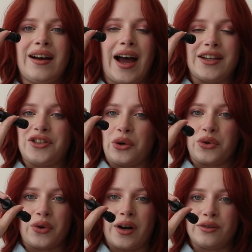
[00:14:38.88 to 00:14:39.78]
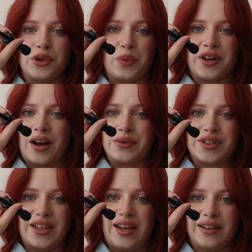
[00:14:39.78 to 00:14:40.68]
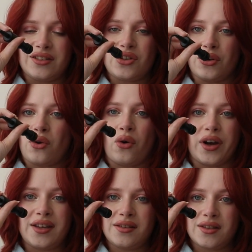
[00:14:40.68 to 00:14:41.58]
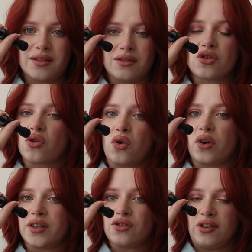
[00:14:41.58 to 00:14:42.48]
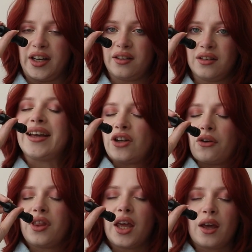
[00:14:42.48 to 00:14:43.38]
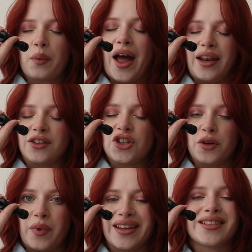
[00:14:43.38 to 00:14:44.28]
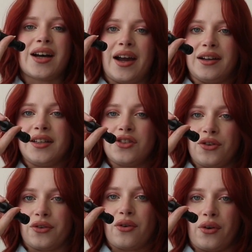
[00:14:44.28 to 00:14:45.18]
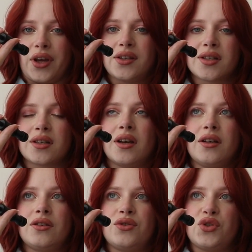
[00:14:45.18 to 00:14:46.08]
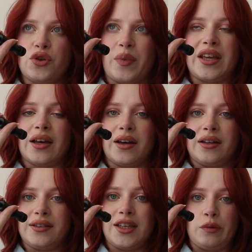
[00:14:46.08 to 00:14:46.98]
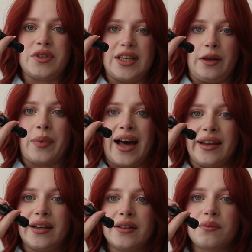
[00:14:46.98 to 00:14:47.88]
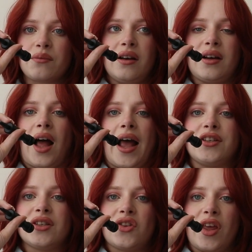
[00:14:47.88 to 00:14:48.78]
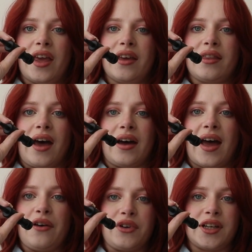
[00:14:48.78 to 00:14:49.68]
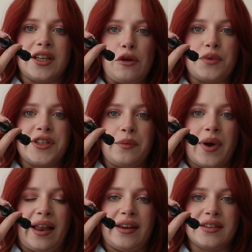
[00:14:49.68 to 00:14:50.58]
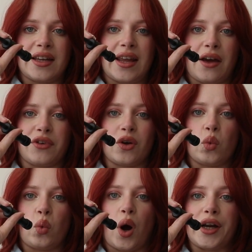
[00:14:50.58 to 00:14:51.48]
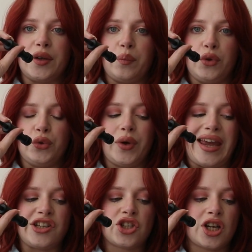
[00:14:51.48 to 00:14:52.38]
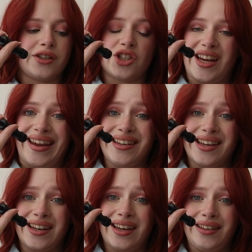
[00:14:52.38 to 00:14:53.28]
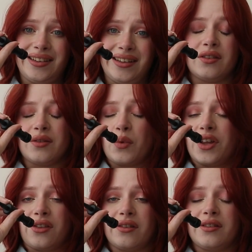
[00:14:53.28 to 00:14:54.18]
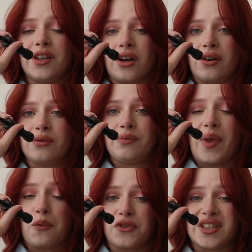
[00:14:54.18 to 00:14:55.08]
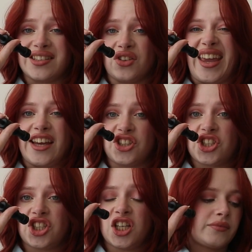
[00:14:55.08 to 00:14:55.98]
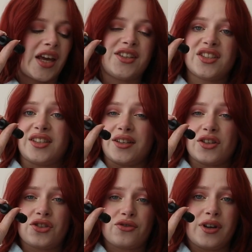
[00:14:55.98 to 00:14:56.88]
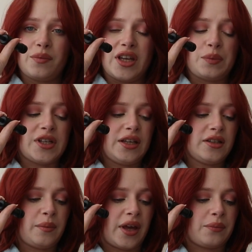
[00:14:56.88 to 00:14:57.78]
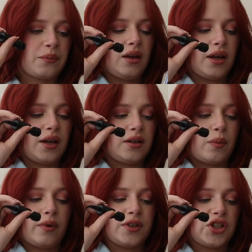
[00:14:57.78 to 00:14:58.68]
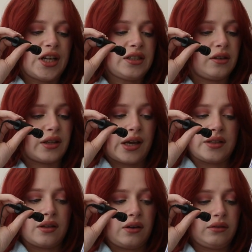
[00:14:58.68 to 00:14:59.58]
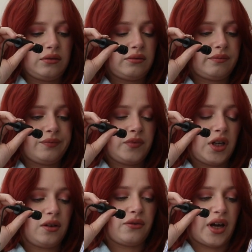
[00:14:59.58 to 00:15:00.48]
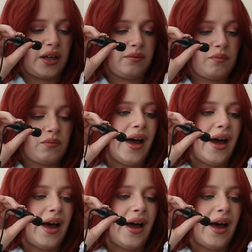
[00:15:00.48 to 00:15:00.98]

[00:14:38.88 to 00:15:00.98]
I don't know how to pronounce that. Turquoise, right? I don't think a palette should be entirely turquoise to be a deep sea palette. I just think that having a deep sea palette and having one bluish shade in it with, you know, emphasis on ish, it just doesn't scream deep sea to me. The shades look nice though. They look fine.